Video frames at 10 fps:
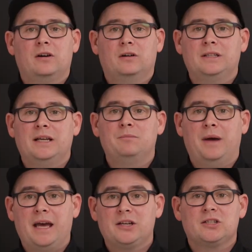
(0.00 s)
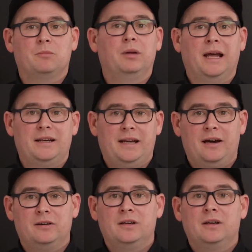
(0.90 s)
our content batched and planned
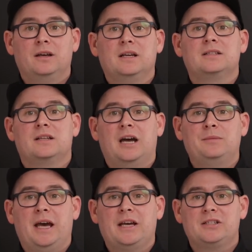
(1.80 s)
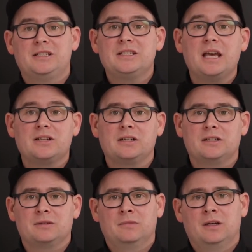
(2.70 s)
out, it's time to actually schedule
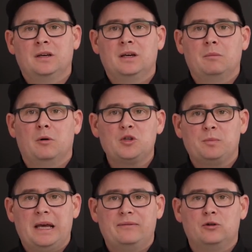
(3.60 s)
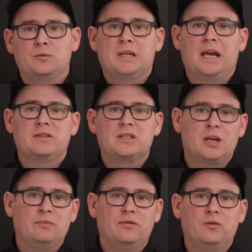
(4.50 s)
it. Most platforms have
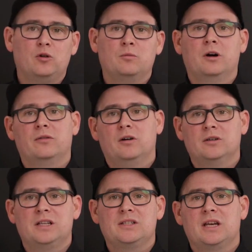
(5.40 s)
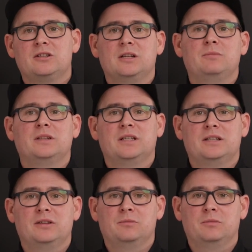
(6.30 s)
some form of content scheduling built
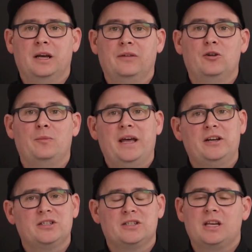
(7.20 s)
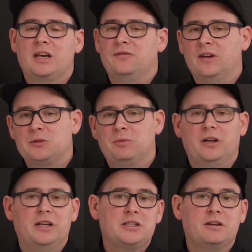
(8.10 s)
into them. And if you're managing, say, a
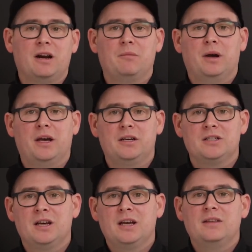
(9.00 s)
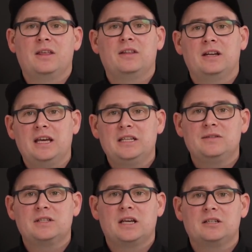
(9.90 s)
Facebook and Instagram page, then the
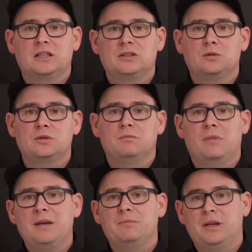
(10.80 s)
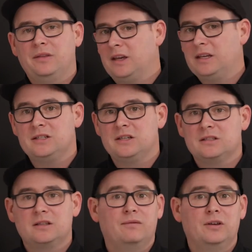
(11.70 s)
native scheduling tools might be the
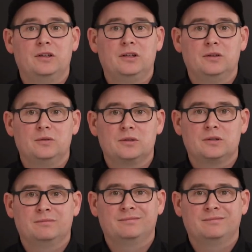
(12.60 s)
easiest for you to use.